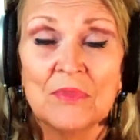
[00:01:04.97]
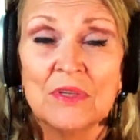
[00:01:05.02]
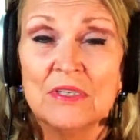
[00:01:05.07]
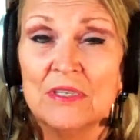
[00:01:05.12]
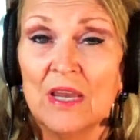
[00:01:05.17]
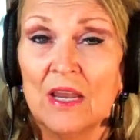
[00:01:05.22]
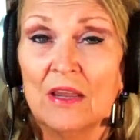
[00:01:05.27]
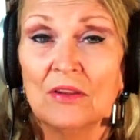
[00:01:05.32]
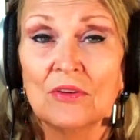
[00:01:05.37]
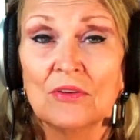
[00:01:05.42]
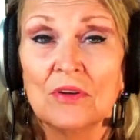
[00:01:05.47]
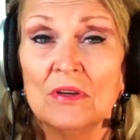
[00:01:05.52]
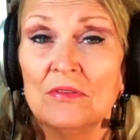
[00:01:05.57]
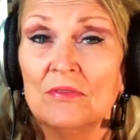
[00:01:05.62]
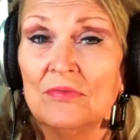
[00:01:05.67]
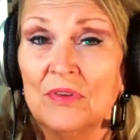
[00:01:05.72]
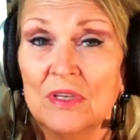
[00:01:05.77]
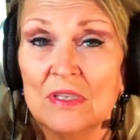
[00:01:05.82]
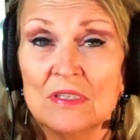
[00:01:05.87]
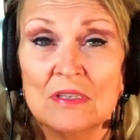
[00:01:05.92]
tailor
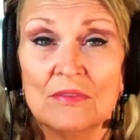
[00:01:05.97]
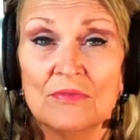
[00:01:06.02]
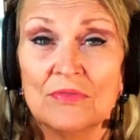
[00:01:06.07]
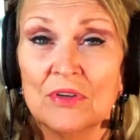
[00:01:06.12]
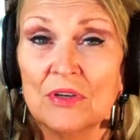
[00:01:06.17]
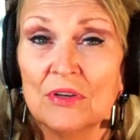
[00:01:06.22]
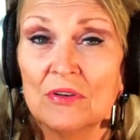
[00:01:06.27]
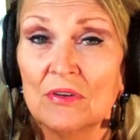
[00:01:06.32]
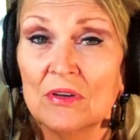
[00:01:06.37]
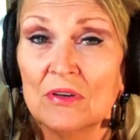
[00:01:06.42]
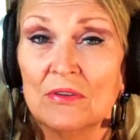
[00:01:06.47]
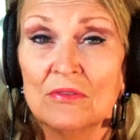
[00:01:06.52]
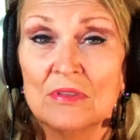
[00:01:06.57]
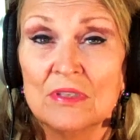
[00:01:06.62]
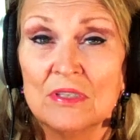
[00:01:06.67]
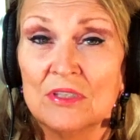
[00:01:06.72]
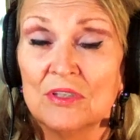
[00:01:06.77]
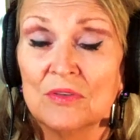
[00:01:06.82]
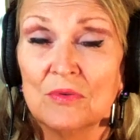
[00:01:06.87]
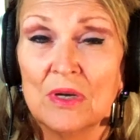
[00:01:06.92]
it, fix it for your own
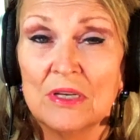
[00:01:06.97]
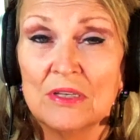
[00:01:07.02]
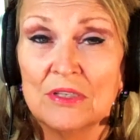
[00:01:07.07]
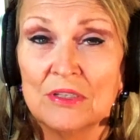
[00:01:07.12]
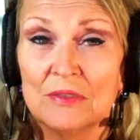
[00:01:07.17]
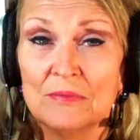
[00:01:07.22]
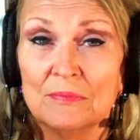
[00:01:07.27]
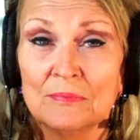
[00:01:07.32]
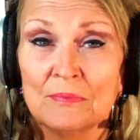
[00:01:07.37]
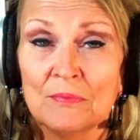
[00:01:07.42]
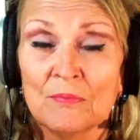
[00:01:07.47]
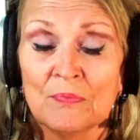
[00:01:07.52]
situation.